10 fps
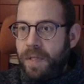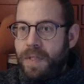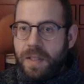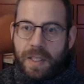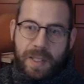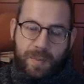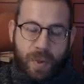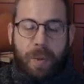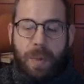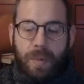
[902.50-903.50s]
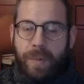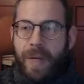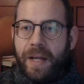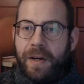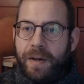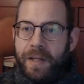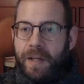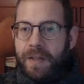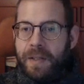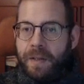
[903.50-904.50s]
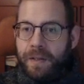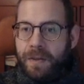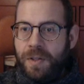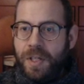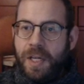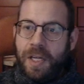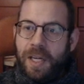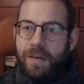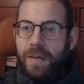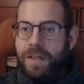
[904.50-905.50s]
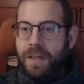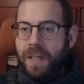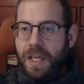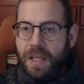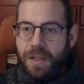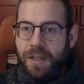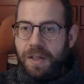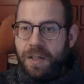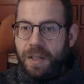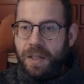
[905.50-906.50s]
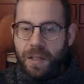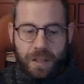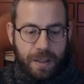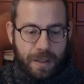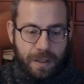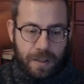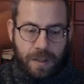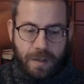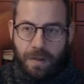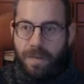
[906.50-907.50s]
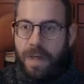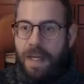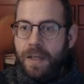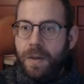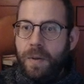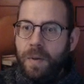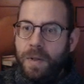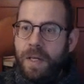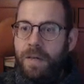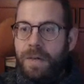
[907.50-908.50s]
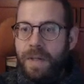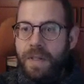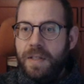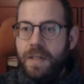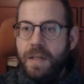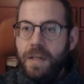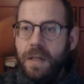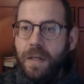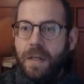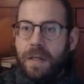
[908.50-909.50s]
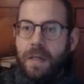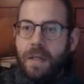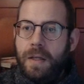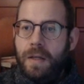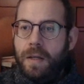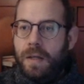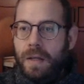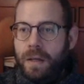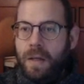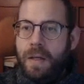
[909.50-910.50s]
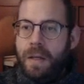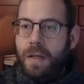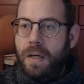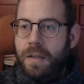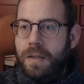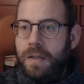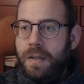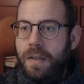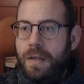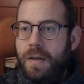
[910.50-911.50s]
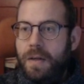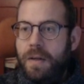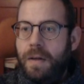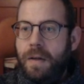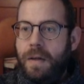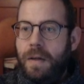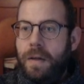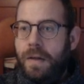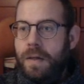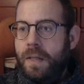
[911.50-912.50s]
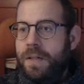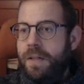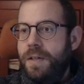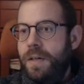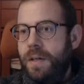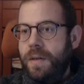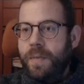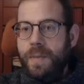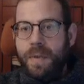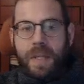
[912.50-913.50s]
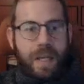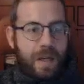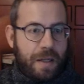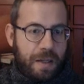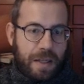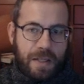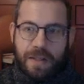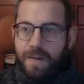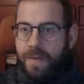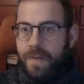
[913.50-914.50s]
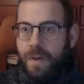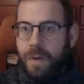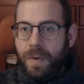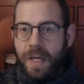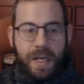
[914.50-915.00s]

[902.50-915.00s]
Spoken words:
it's probably better is to check if it's an integer value, if it's not an integer, then let's throw that.